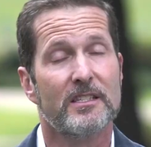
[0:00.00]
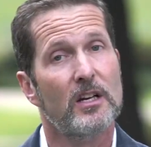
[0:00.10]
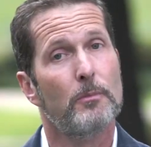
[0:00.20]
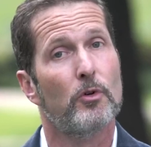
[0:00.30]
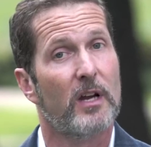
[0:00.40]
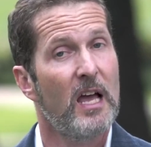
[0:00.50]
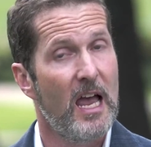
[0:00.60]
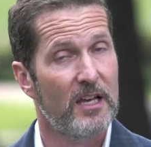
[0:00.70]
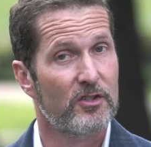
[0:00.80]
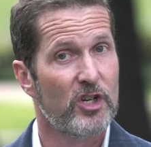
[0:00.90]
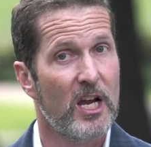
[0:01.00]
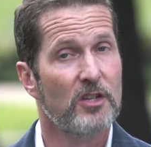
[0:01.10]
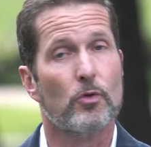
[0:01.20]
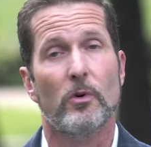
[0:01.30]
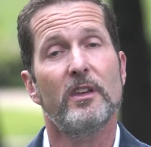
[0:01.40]
Sunnybrook has
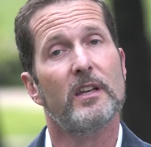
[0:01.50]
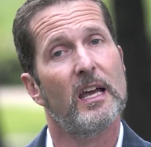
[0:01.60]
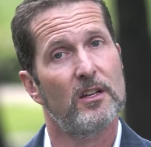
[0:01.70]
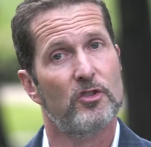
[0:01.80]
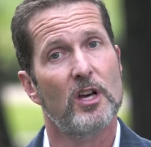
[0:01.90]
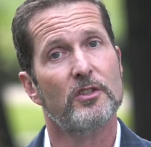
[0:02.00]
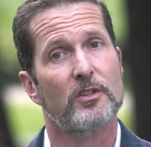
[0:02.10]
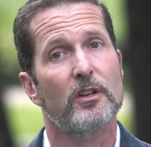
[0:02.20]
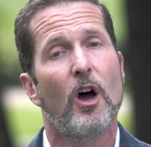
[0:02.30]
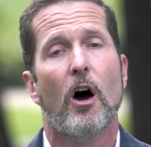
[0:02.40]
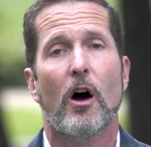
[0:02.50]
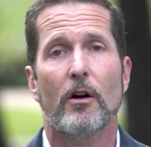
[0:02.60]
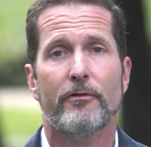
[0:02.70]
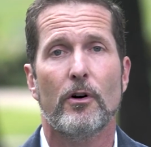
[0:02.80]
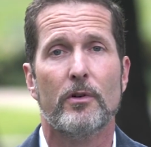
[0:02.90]
changed with it and adjusted
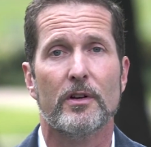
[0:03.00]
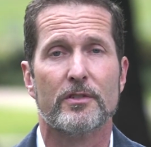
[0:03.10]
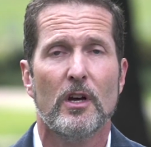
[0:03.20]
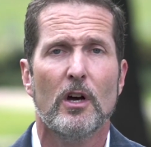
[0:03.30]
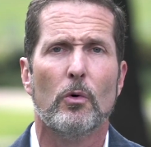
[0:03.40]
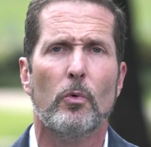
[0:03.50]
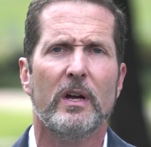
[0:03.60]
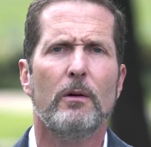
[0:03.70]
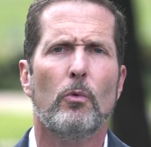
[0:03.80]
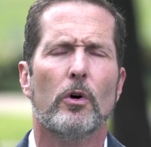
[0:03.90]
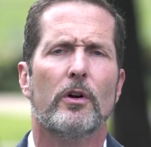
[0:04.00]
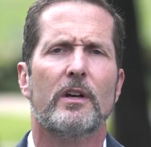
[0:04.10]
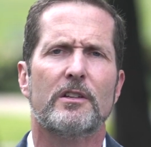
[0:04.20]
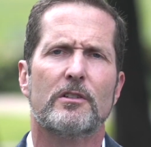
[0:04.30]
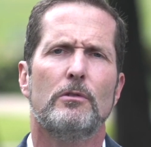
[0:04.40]
our focus. We
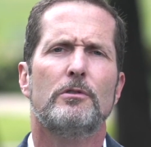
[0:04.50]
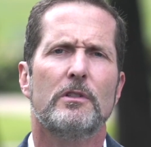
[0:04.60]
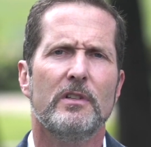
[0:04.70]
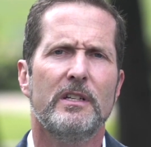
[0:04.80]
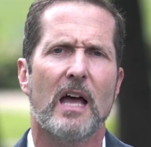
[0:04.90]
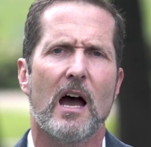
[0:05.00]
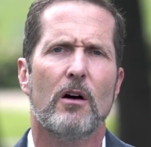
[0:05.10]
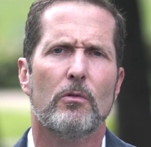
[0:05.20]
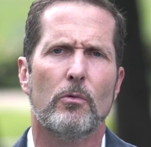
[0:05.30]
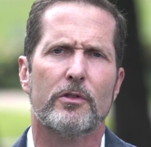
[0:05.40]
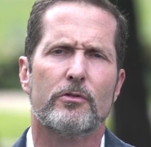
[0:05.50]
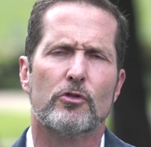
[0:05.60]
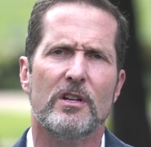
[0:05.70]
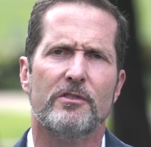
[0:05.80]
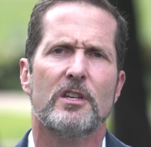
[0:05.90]
work exclusively now with
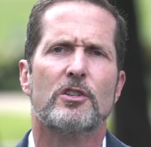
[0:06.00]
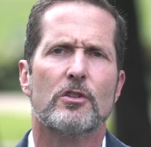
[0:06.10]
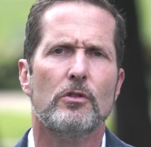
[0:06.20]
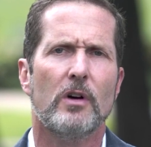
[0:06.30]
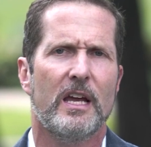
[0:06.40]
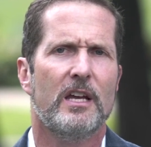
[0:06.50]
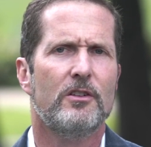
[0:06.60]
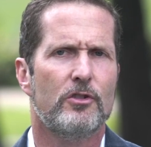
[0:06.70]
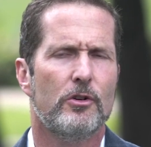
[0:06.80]
transitional age